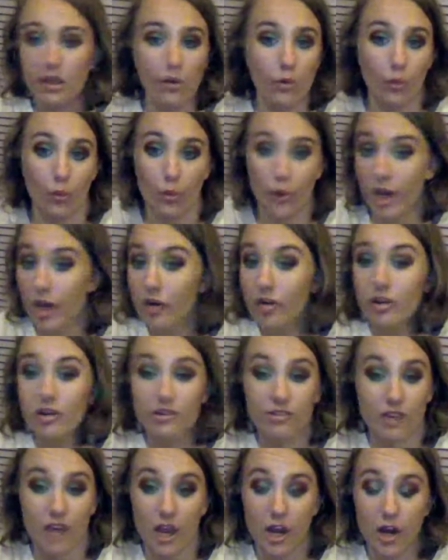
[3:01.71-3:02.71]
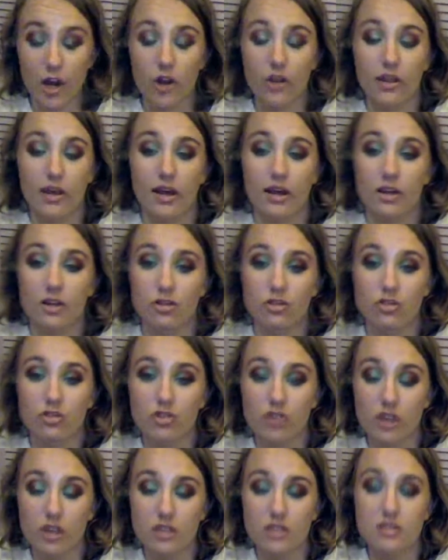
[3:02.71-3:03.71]
wear and tear that is
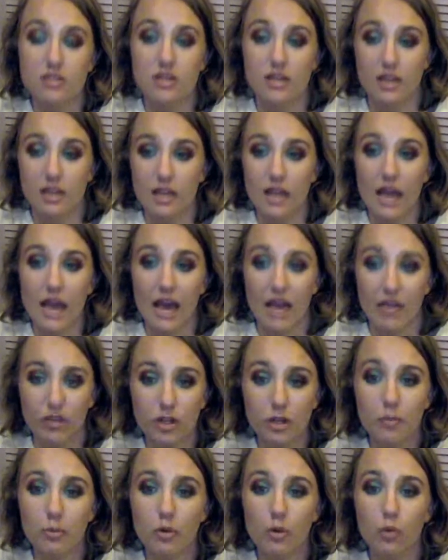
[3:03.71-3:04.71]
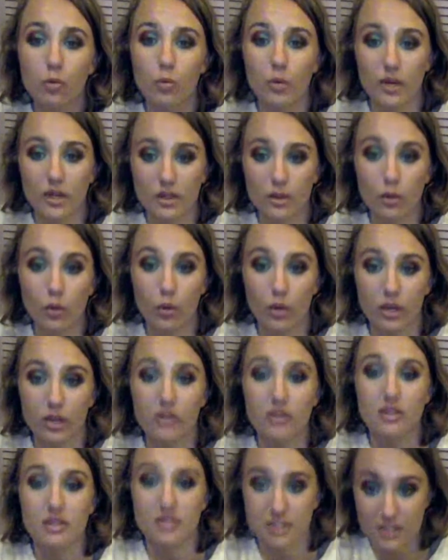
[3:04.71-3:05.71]
just inevitable with
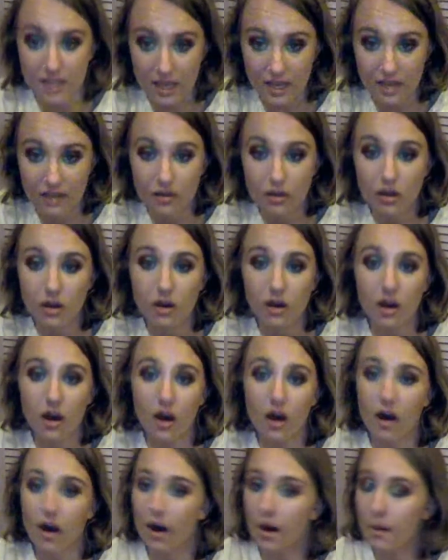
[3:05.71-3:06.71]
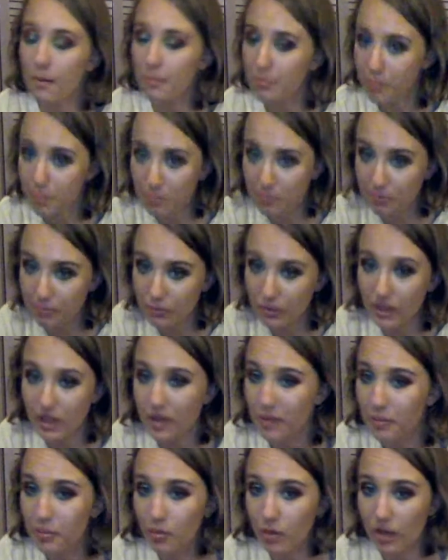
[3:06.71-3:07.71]
oily skin,
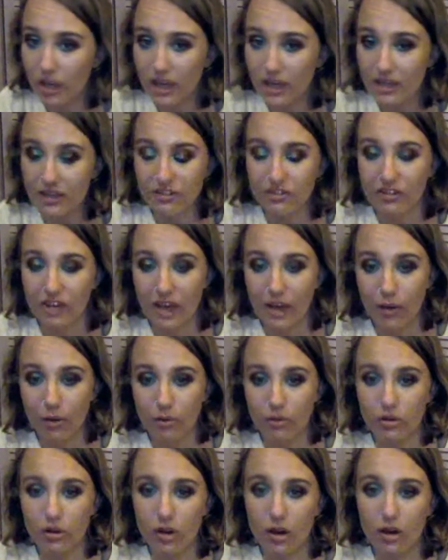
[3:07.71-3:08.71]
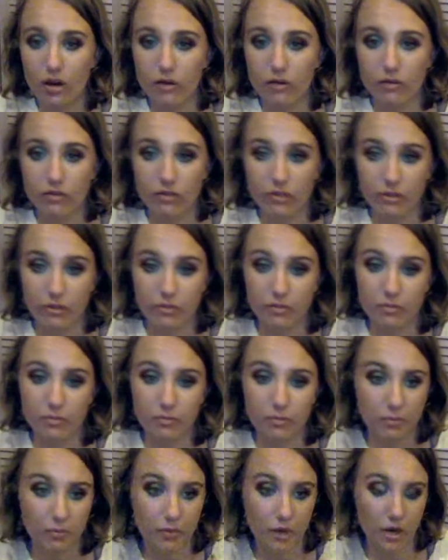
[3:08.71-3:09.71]
breaking down of the
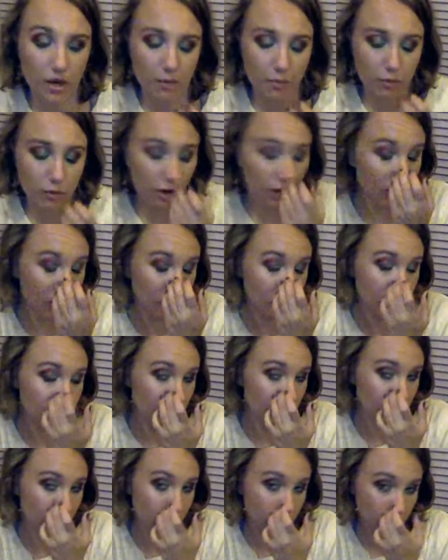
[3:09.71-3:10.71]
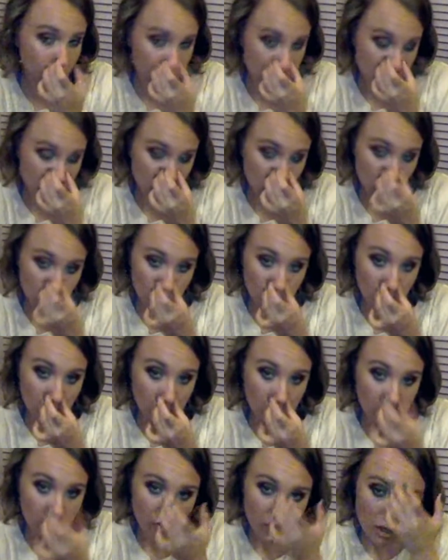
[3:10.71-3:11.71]
product, or especially
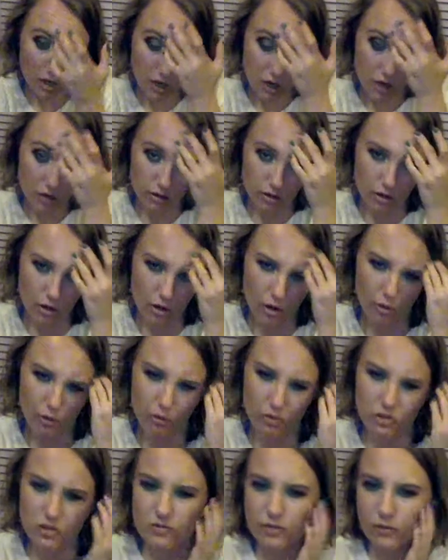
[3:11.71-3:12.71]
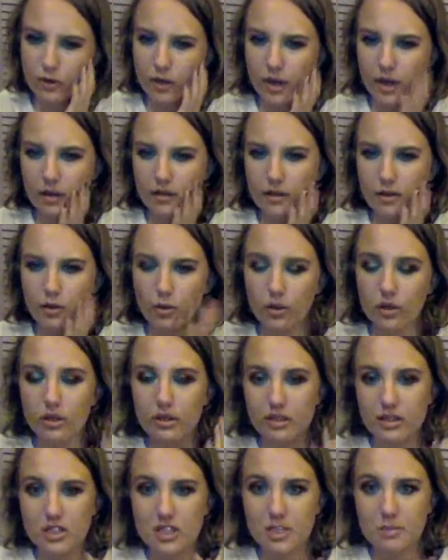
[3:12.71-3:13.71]
around your nose, forehead,
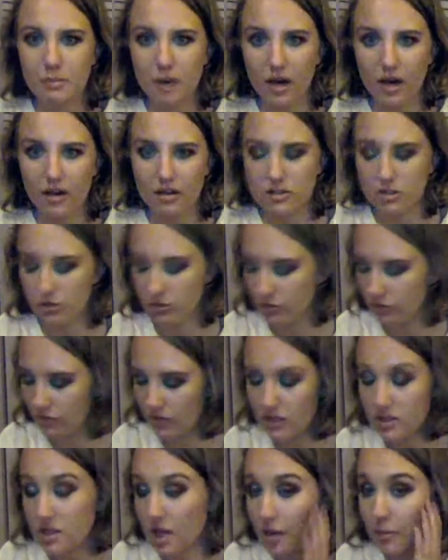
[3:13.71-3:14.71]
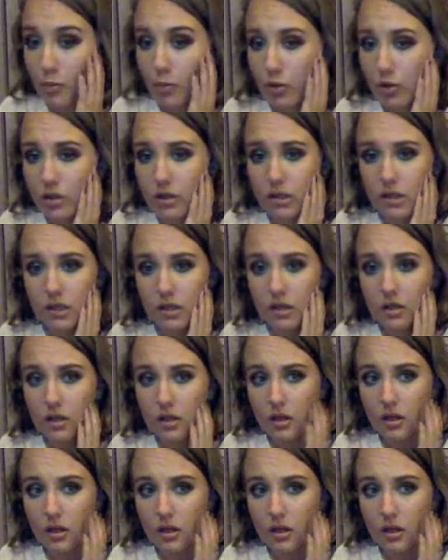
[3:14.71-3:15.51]
oily spots on your face. I'm oily